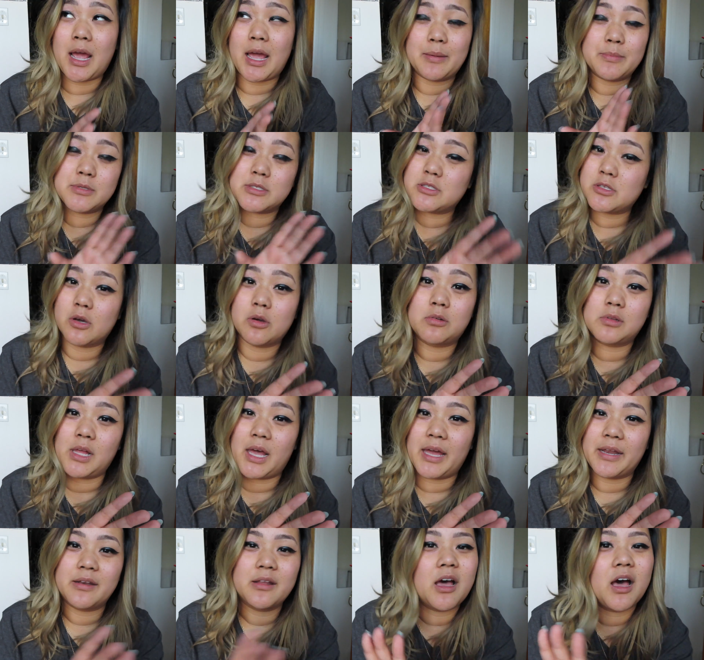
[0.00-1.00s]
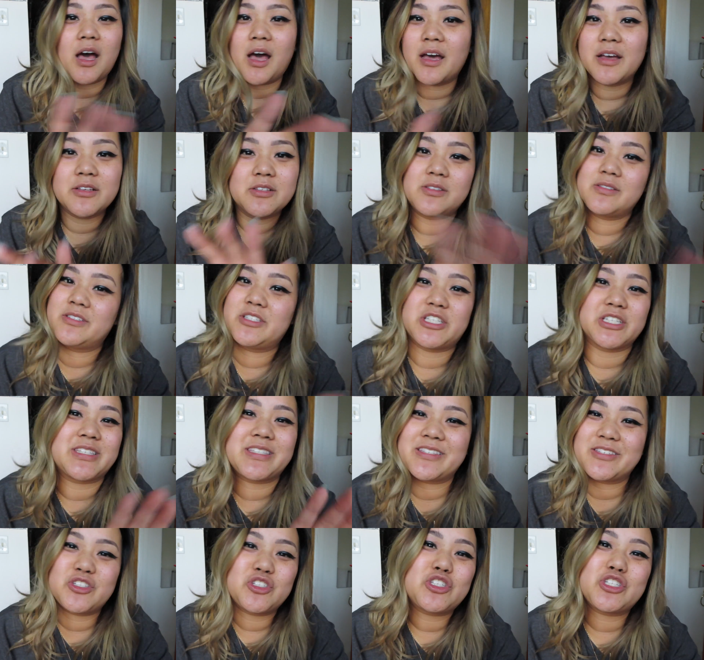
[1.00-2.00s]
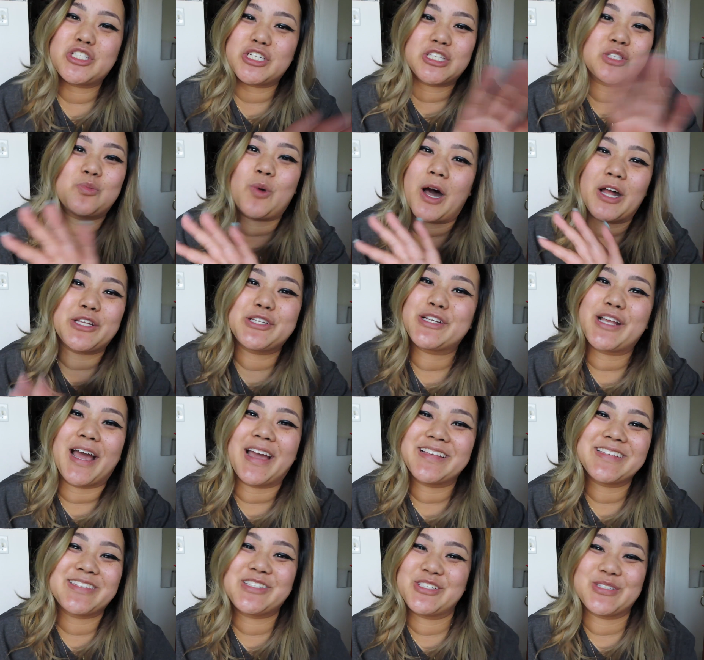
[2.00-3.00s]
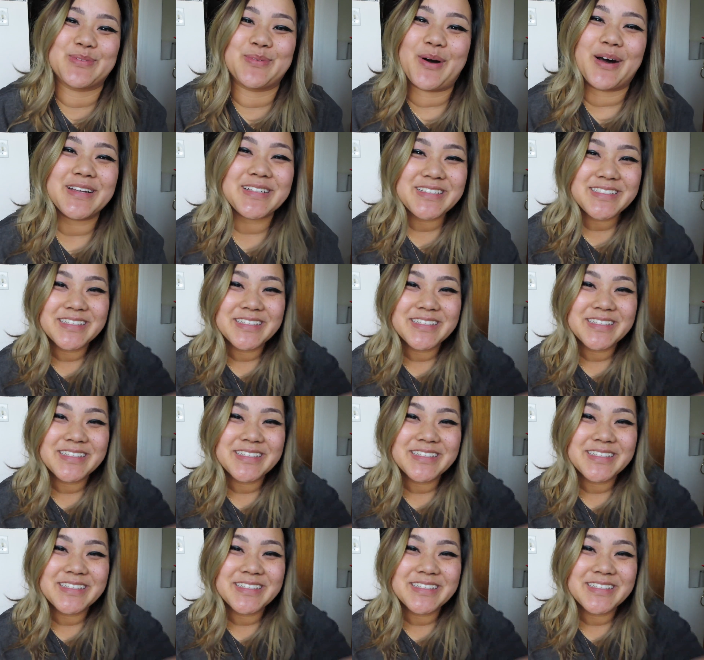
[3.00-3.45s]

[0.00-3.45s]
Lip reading: I'm so glad. Just watch guys, just watch.